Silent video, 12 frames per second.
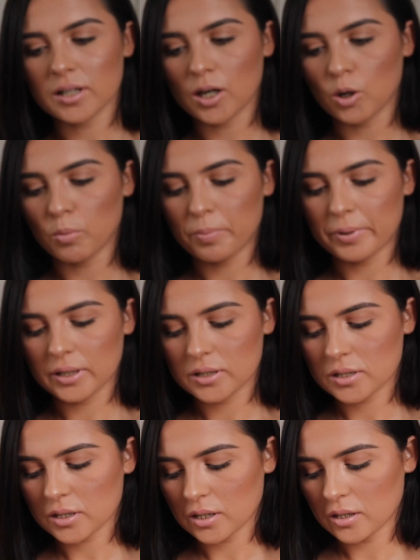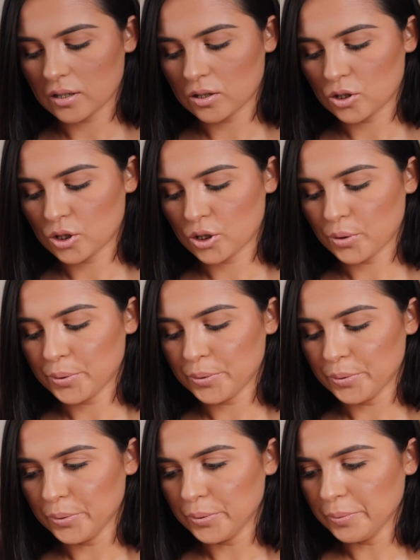going to open it and show
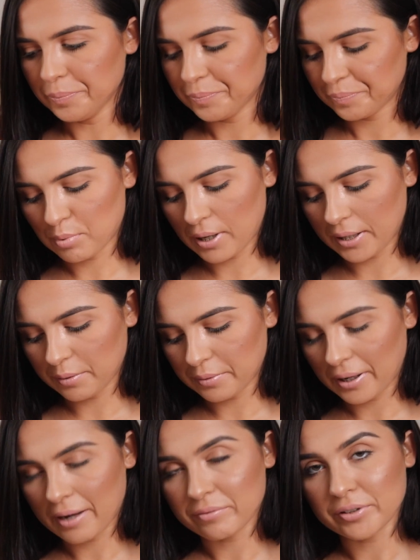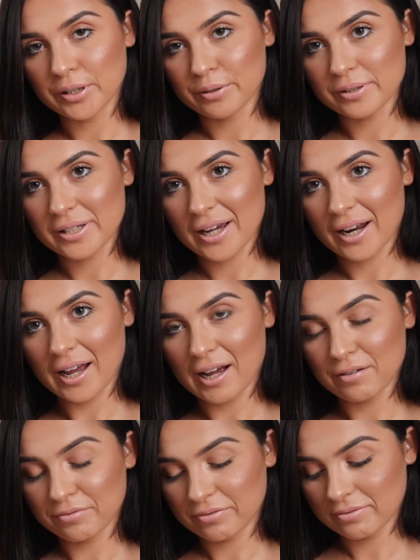you. Brand new one, I haven't used yet. I
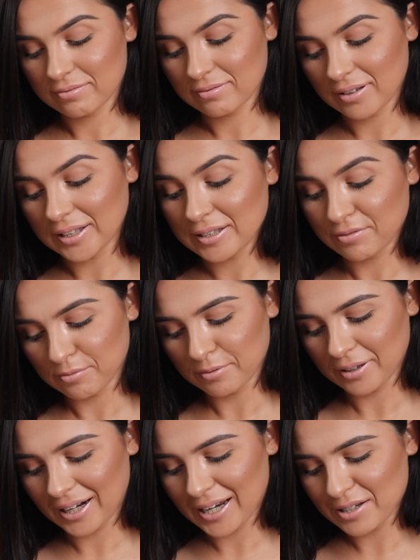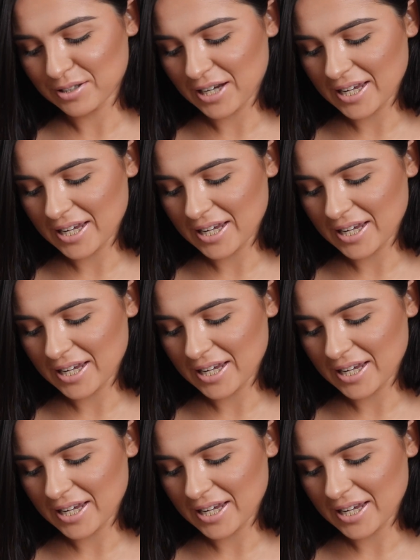have a different one that I used